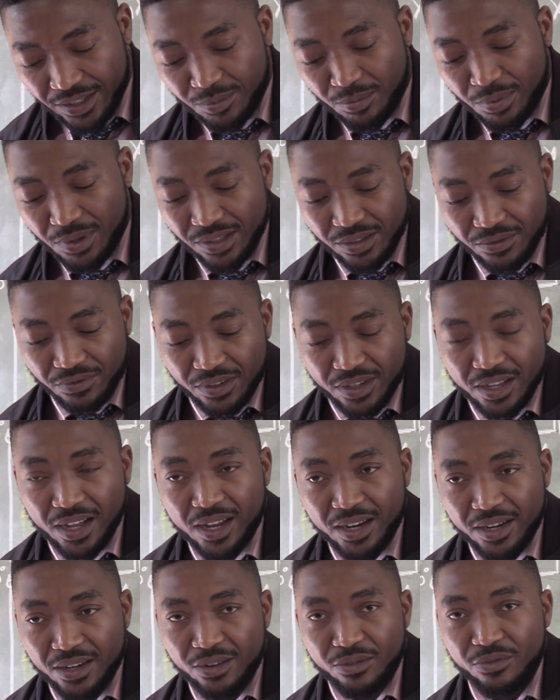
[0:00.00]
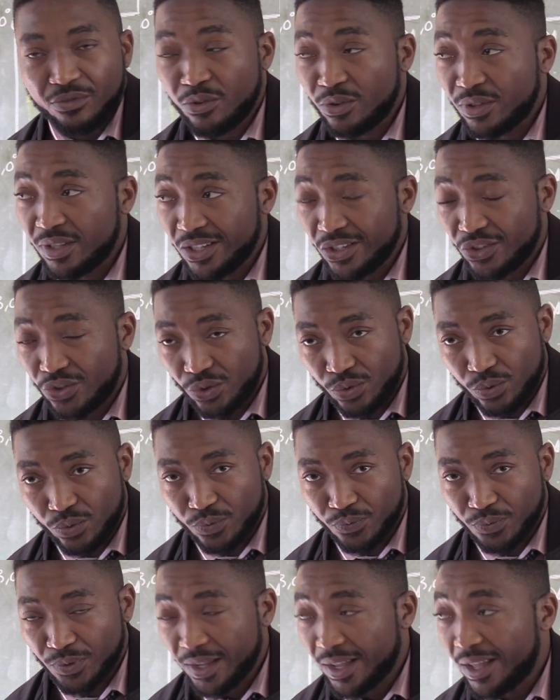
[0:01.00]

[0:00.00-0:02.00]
specifically for these two,